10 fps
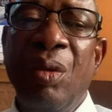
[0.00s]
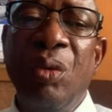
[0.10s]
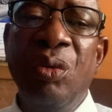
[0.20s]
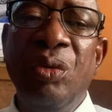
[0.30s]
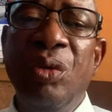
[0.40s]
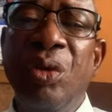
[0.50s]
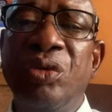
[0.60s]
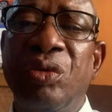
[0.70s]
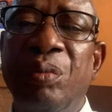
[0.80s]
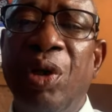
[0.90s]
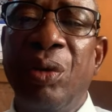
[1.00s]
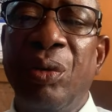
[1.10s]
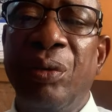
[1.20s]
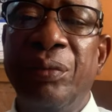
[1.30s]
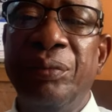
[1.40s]
Who knows
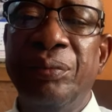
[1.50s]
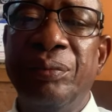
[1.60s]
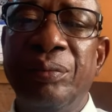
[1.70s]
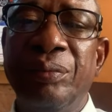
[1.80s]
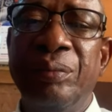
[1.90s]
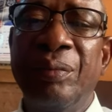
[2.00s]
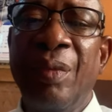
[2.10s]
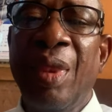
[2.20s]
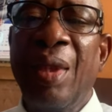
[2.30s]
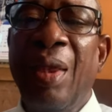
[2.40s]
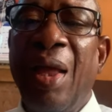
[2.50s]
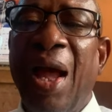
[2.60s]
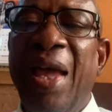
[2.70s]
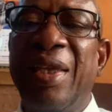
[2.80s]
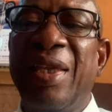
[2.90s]
tomorrow?
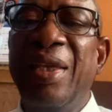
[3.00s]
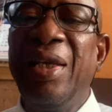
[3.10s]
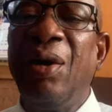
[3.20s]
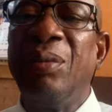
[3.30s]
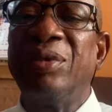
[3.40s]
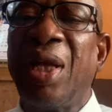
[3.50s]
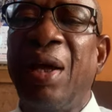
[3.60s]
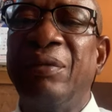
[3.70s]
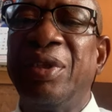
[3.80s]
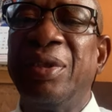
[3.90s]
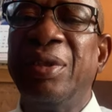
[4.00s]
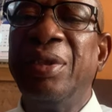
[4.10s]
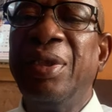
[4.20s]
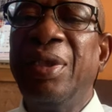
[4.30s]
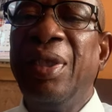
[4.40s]
I keenly observed
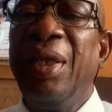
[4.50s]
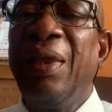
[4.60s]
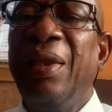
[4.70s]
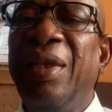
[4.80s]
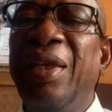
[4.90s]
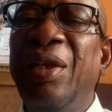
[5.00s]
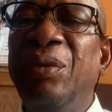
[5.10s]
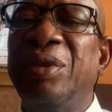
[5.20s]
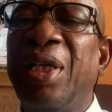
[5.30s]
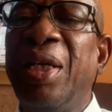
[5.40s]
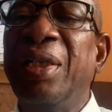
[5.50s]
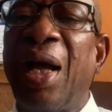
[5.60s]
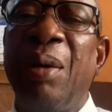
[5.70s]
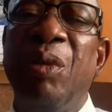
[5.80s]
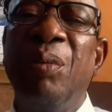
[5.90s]
the new trend
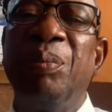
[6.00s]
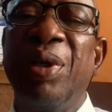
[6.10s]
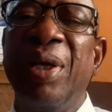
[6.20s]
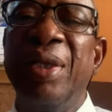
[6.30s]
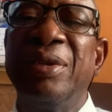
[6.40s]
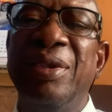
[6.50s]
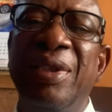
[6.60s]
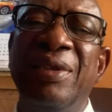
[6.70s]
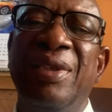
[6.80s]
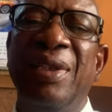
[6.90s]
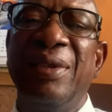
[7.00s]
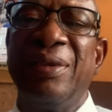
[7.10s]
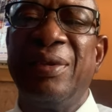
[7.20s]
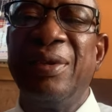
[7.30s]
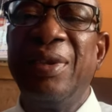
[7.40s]
among parents these
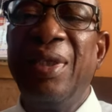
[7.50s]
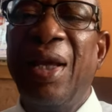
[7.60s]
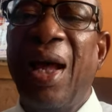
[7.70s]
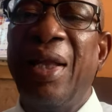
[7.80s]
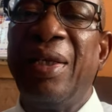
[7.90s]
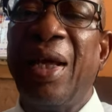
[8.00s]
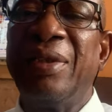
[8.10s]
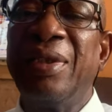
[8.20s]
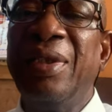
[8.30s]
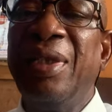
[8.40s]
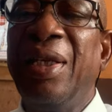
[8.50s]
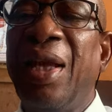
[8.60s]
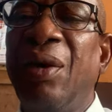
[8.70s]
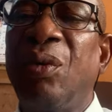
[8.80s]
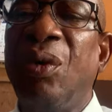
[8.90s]
days are that they
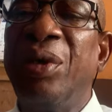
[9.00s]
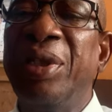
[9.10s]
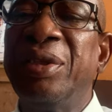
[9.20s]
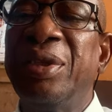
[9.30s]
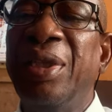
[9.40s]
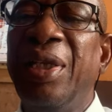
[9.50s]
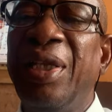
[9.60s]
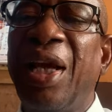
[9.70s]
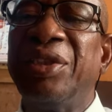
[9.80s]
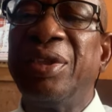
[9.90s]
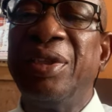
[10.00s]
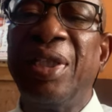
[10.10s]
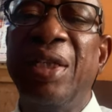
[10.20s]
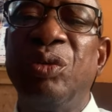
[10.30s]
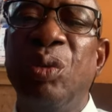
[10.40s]
encourage their
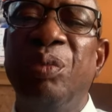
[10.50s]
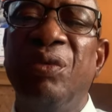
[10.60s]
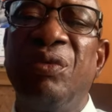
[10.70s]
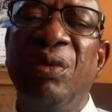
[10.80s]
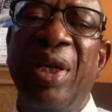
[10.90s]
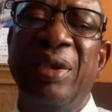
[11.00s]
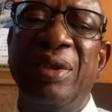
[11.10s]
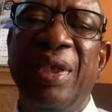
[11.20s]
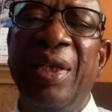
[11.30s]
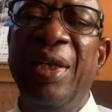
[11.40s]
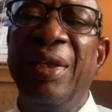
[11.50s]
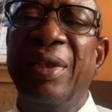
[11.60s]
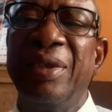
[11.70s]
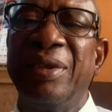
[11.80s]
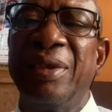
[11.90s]
children to be fluent in
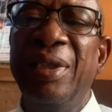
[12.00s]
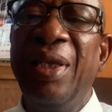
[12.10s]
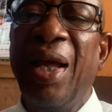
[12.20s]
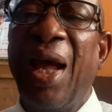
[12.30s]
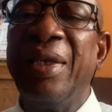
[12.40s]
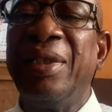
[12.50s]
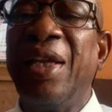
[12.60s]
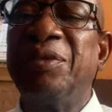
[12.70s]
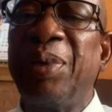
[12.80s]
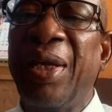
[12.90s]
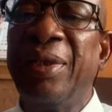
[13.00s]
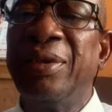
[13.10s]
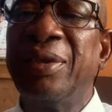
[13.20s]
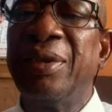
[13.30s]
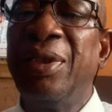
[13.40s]
English at the
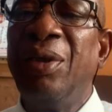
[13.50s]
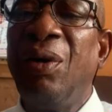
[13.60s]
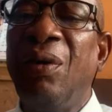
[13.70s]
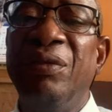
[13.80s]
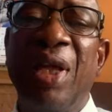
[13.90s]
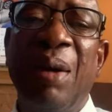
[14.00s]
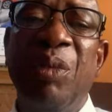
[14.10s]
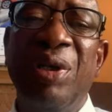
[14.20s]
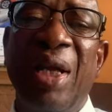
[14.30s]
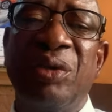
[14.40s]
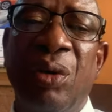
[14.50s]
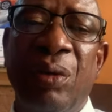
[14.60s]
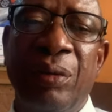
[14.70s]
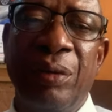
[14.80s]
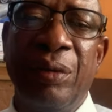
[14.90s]
expense of their mother tongue.